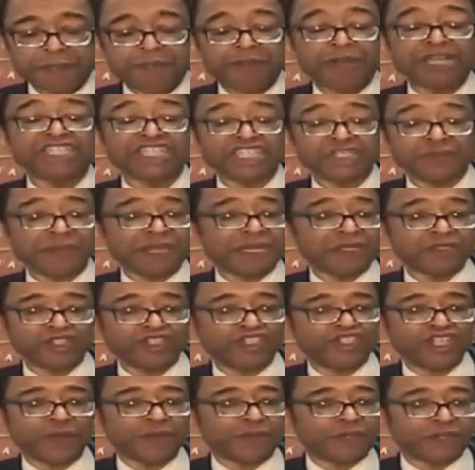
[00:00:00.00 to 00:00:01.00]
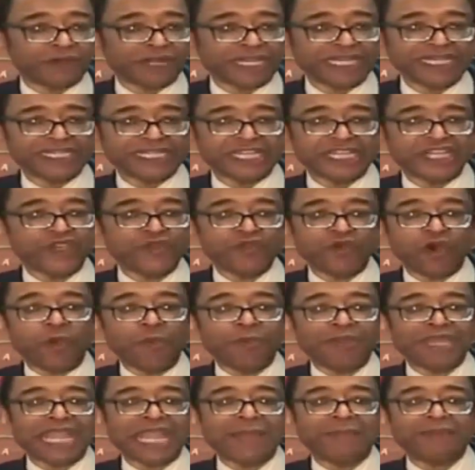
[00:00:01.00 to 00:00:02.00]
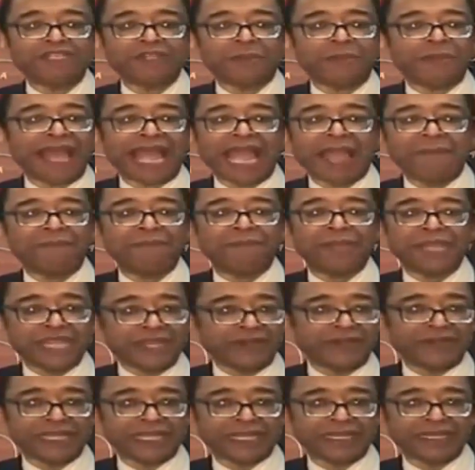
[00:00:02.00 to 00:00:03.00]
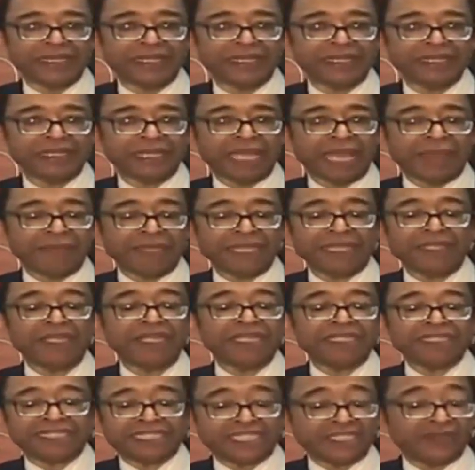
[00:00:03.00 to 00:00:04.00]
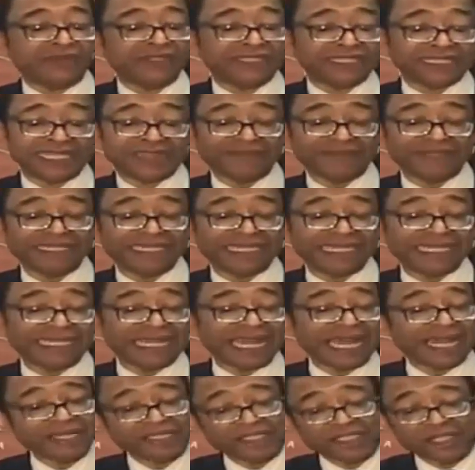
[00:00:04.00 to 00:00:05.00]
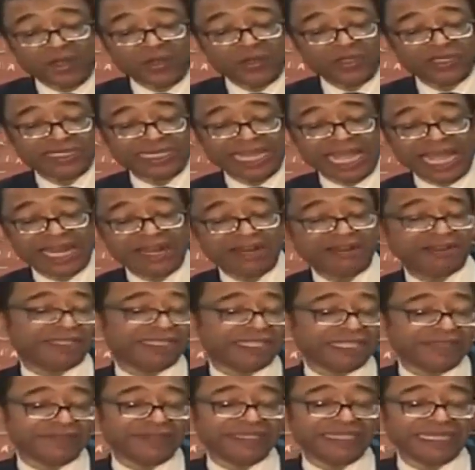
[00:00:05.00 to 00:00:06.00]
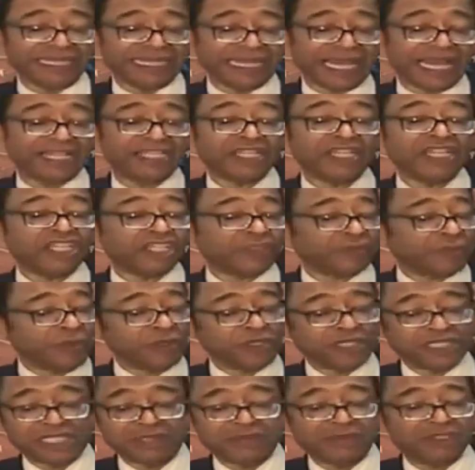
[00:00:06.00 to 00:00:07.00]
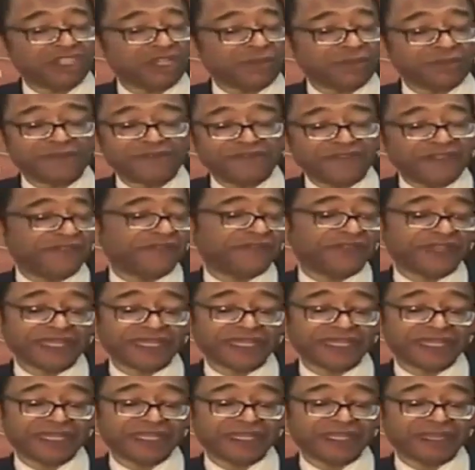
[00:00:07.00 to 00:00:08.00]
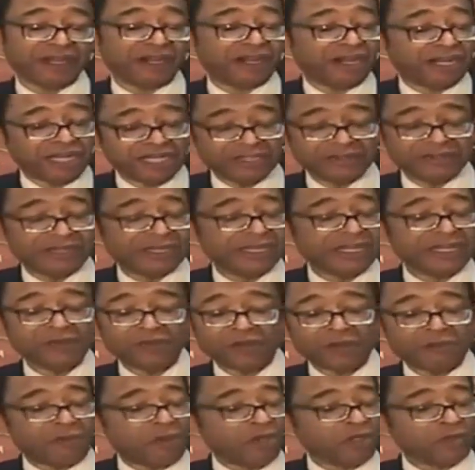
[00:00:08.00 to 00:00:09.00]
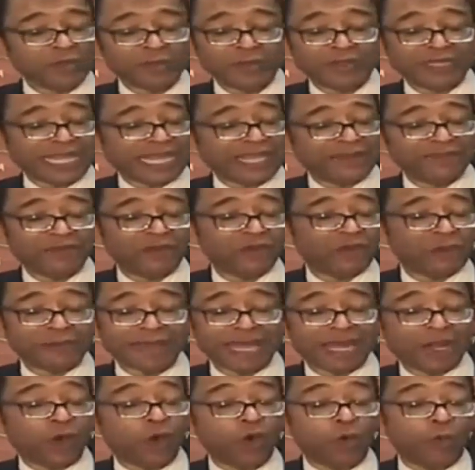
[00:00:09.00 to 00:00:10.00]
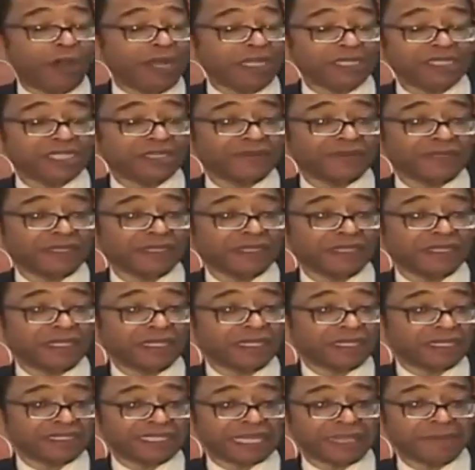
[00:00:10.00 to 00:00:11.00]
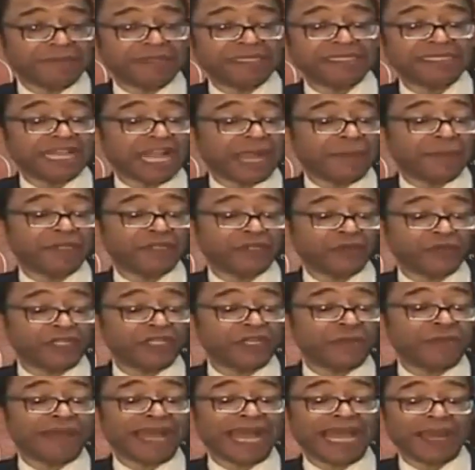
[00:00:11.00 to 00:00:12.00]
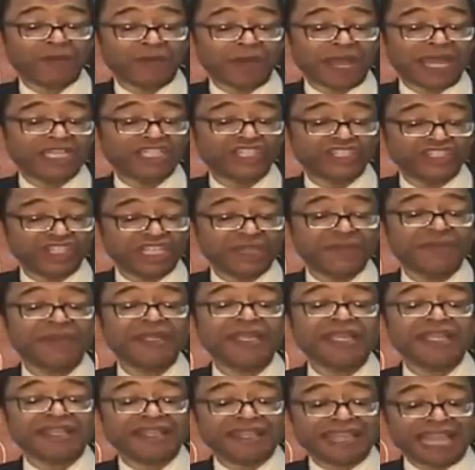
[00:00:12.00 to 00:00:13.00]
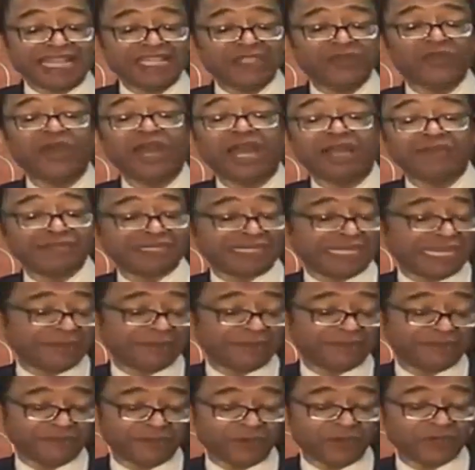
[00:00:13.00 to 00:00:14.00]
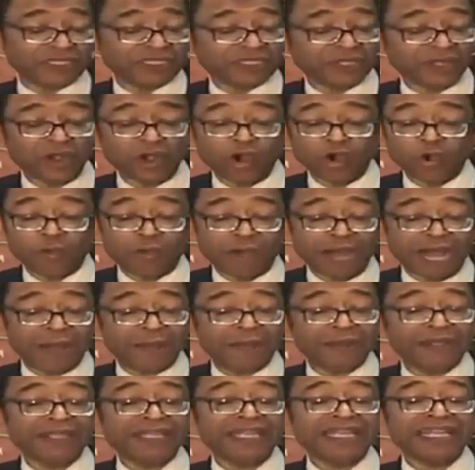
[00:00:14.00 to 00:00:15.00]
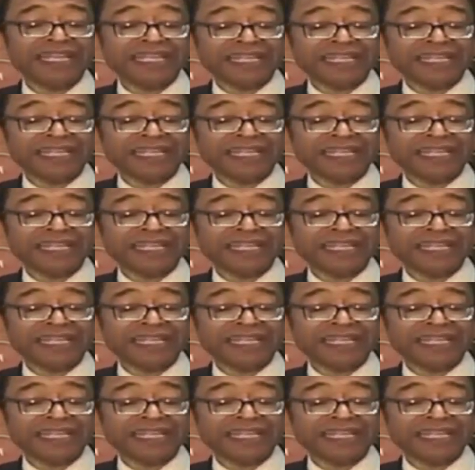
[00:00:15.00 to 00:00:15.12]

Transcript: precious metals jump crazy and you won't be able to buy them, period. I mean, silver is $17, gold is $917. Suppose silver jumped to 50 or 100. Well, most people can't afford to buy a whole bunch of it because they missed the opportunity to buy it while it's cheap. That's why I'm saying, as far as Obama,